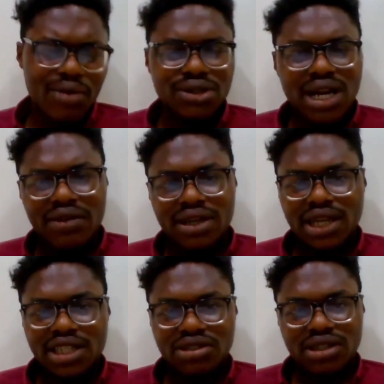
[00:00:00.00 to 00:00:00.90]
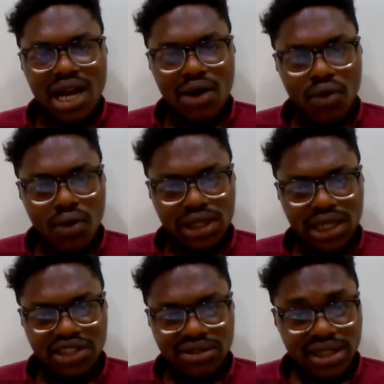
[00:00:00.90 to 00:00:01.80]
you carry a Nigerian award,
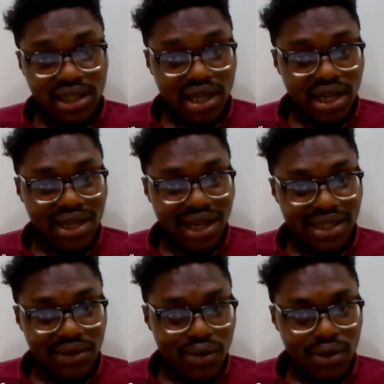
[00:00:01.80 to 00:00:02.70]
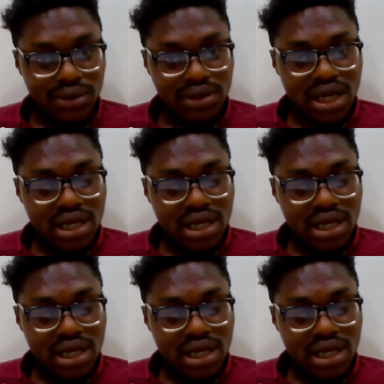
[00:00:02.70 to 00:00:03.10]
an award